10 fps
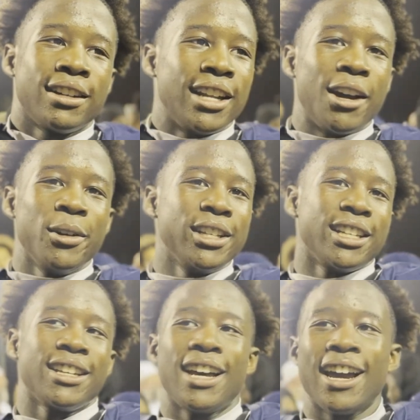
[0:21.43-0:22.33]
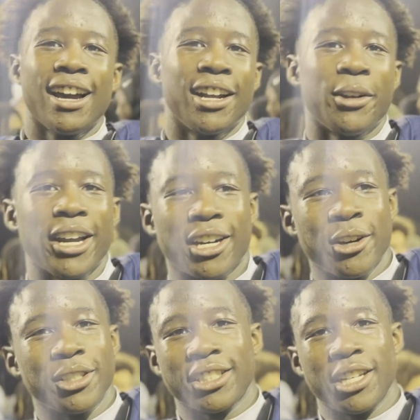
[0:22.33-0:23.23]
Not really. I got a great
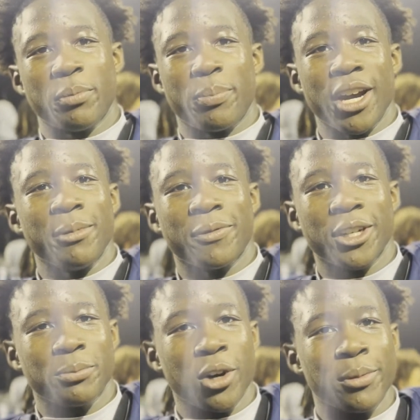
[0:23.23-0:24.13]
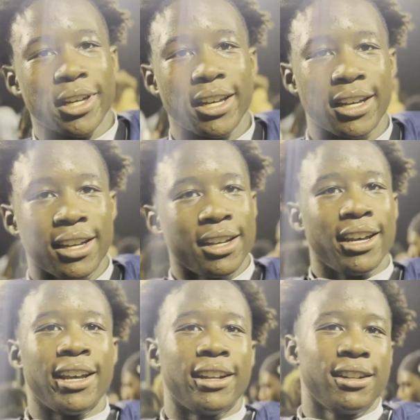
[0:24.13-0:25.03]
coach. He prepared me for this moment,
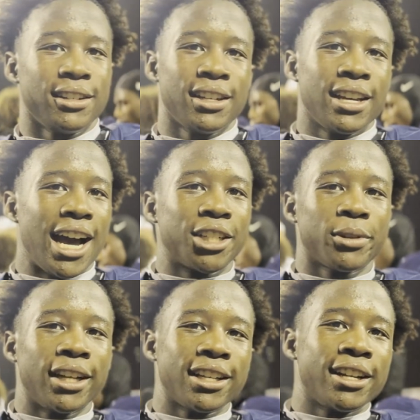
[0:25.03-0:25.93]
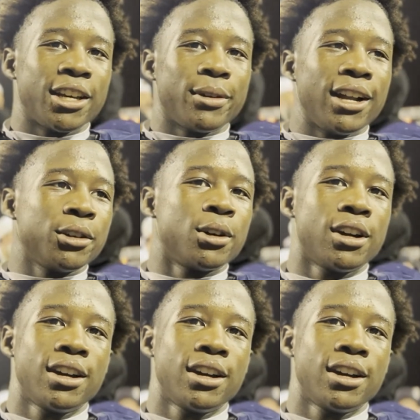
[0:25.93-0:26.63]
and I just went out there and did what I do.